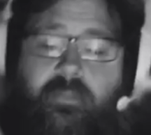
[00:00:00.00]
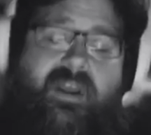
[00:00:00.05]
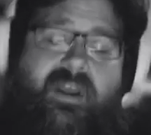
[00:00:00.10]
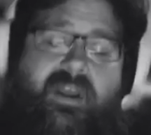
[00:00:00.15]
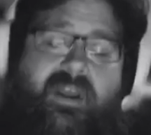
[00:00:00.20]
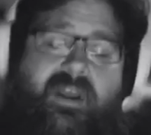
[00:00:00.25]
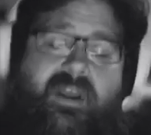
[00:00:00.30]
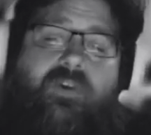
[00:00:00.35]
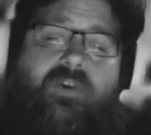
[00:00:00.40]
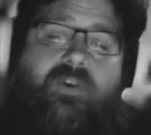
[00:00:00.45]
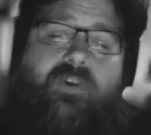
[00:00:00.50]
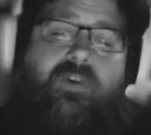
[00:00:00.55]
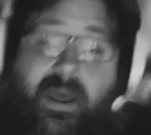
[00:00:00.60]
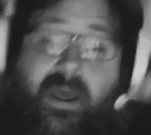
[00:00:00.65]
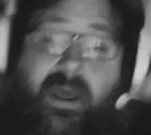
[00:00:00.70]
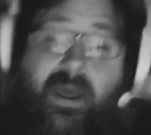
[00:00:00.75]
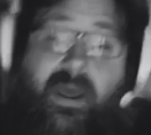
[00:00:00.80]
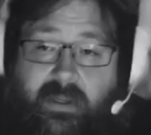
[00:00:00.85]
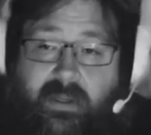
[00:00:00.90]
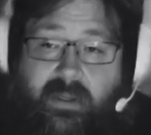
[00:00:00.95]
Well, I
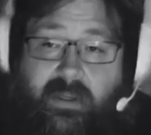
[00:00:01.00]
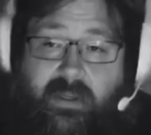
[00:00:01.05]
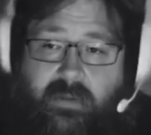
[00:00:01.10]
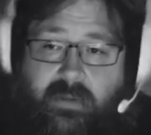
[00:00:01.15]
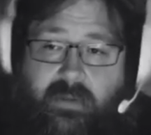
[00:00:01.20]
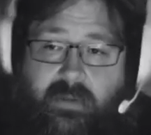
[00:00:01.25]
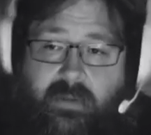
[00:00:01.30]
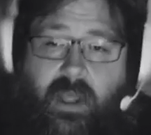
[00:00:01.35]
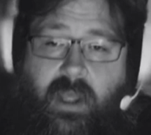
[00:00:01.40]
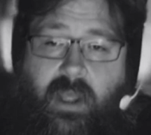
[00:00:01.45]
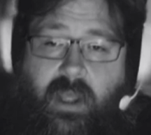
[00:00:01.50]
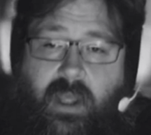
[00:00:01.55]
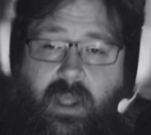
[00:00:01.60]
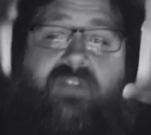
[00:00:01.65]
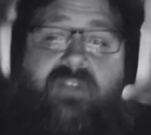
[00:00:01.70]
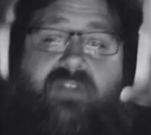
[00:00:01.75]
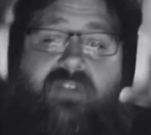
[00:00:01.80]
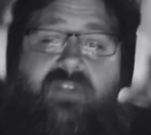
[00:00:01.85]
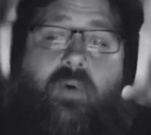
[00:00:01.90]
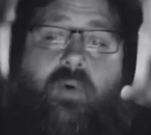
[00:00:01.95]
don't think he would leave
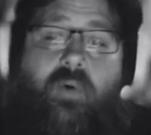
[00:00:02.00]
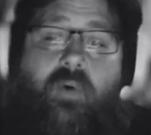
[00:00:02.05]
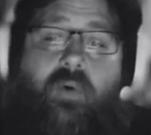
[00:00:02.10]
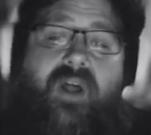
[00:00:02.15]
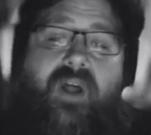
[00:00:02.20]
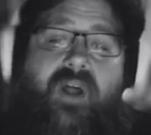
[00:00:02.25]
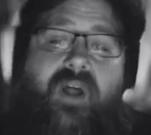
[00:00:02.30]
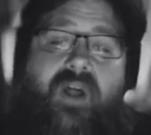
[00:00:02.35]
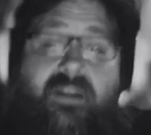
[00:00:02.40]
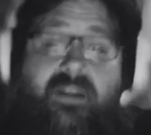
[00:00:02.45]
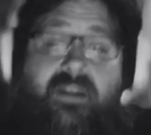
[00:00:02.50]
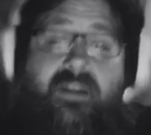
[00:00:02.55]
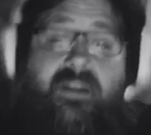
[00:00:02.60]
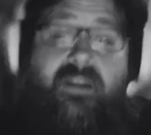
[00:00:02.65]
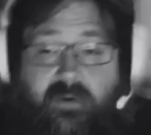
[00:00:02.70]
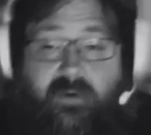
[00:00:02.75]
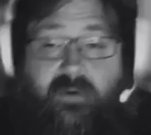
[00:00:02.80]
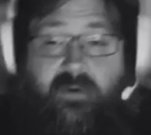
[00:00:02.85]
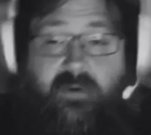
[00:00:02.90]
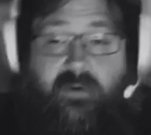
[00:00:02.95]
willingly
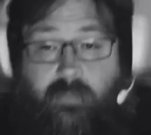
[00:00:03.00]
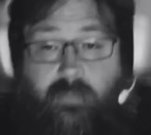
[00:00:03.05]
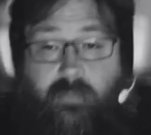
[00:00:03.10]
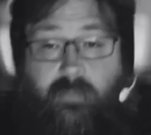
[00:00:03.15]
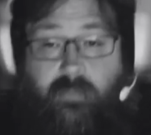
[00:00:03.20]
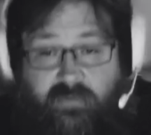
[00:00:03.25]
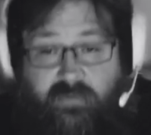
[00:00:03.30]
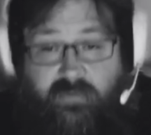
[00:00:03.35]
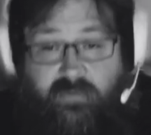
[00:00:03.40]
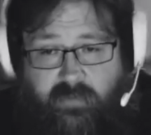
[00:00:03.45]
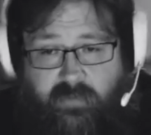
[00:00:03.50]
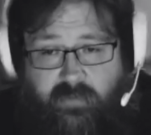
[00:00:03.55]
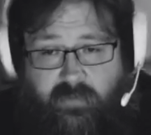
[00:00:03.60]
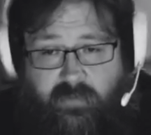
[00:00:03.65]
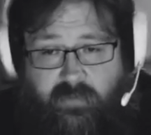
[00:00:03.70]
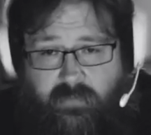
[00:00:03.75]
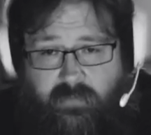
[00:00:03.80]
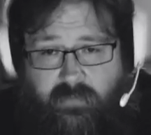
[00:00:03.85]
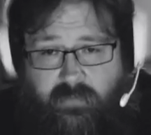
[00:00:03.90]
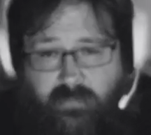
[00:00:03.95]
myself.
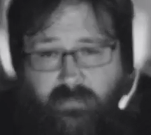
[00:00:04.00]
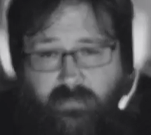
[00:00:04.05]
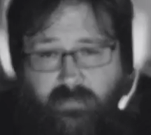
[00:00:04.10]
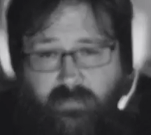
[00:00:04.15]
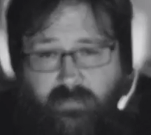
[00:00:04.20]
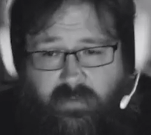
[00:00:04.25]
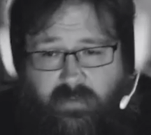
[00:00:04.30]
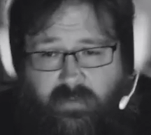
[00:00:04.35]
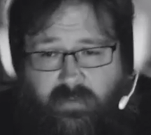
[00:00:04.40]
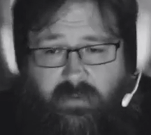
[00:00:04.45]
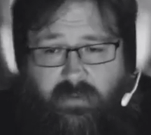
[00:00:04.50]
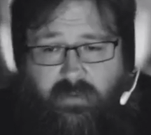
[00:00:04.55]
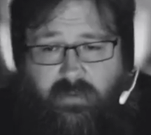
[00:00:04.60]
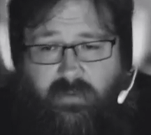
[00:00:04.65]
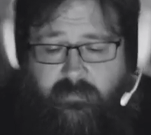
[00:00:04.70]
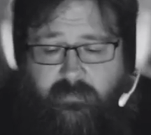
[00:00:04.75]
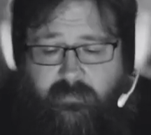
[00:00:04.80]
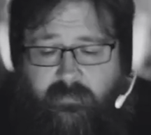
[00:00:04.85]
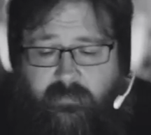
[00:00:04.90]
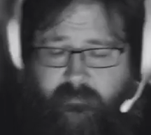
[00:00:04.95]
And
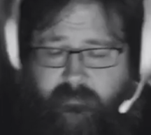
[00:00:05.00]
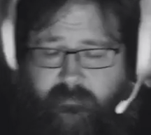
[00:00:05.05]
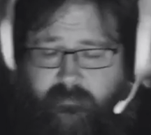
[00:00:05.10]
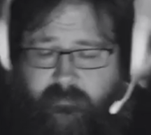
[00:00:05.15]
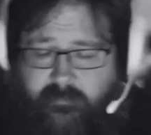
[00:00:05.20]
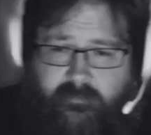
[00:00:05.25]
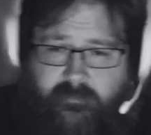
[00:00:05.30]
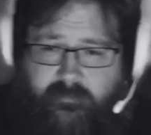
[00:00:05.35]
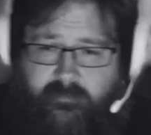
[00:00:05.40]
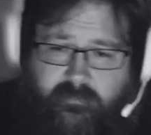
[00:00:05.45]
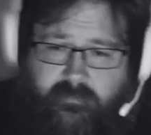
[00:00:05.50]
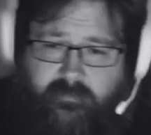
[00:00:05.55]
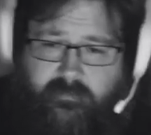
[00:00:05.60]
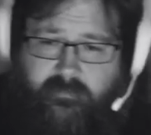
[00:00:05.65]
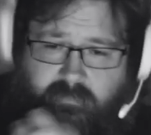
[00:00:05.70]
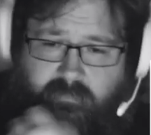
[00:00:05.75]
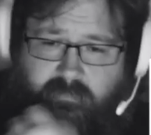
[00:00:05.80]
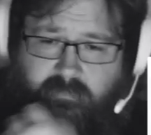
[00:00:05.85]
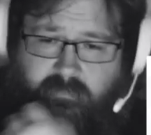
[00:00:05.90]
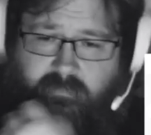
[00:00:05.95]
he's
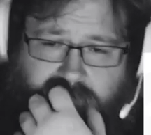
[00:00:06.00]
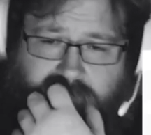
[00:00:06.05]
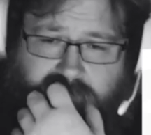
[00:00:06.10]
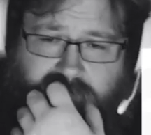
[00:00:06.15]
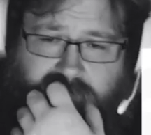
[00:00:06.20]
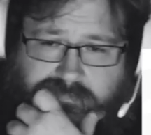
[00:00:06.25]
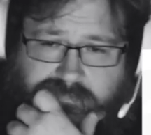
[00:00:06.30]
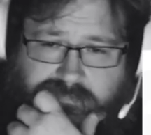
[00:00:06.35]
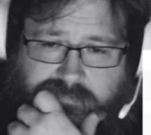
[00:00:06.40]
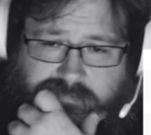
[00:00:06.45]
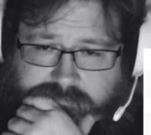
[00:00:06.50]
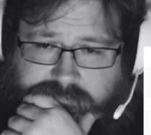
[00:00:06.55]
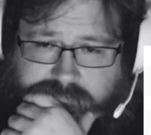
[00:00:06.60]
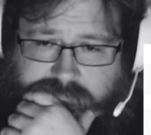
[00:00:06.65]
already joked about